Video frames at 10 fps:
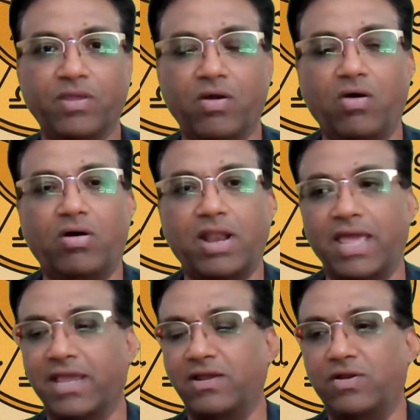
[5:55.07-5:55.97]
or
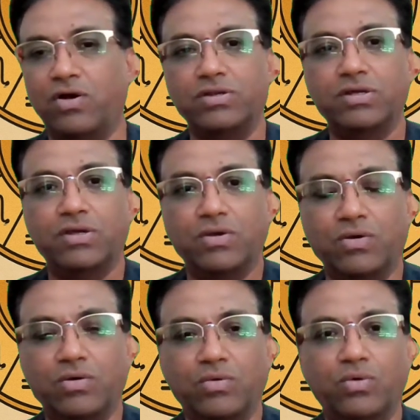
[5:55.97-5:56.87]
I cannot
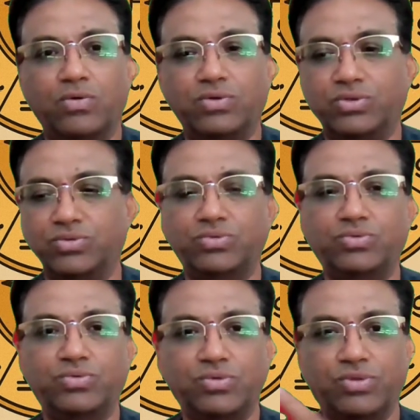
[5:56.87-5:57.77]
go
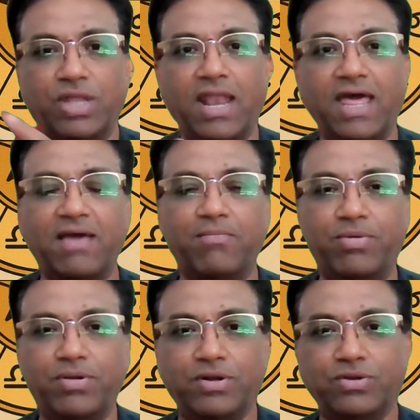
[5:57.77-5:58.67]
to the
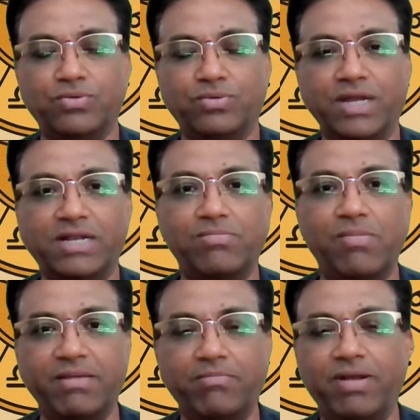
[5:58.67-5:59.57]
lab to get
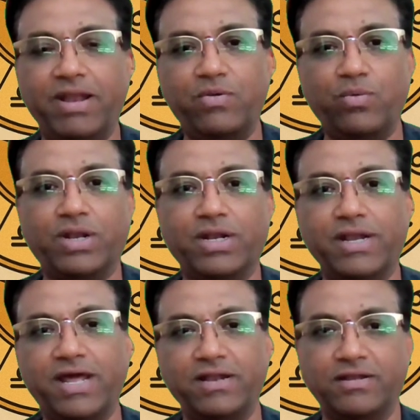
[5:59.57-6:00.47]
my blood work
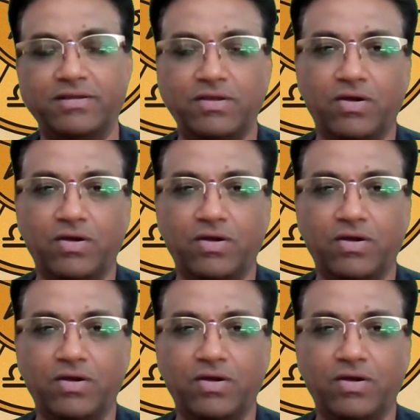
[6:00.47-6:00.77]
done,